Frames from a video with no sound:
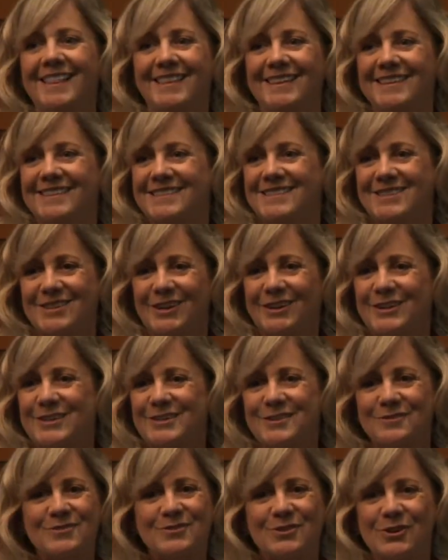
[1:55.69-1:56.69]
The
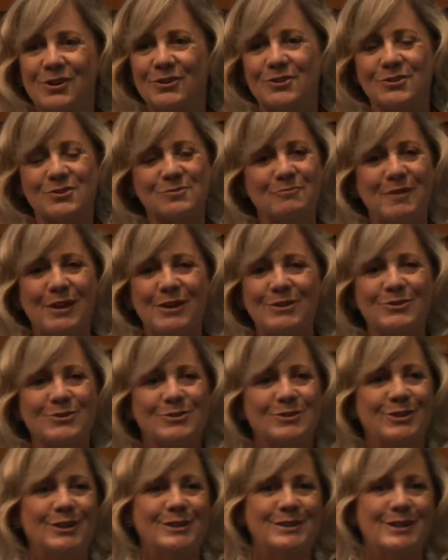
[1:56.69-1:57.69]
studies have shown, there's major
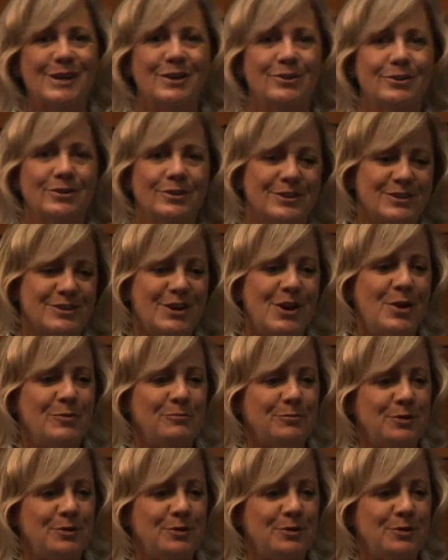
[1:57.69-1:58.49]
studies out on this,